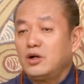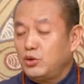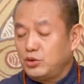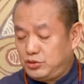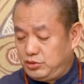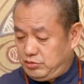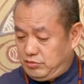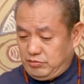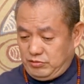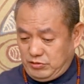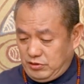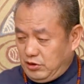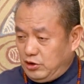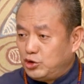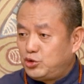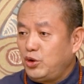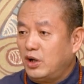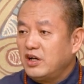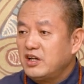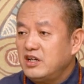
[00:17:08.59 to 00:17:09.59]
Alright,
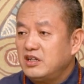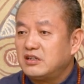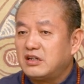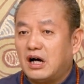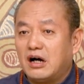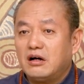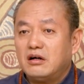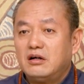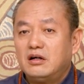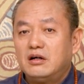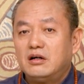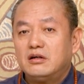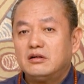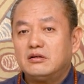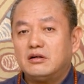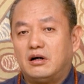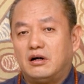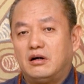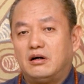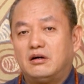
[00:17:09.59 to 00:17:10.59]
I'll do the
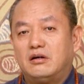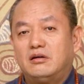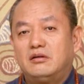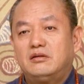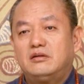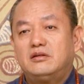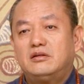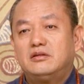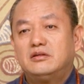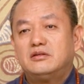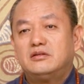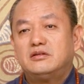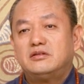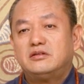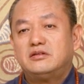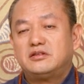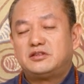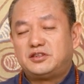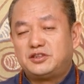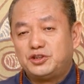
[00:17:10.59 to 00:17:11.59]
double yin palm
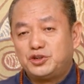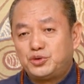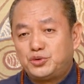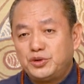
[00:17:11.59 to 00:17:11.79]
then.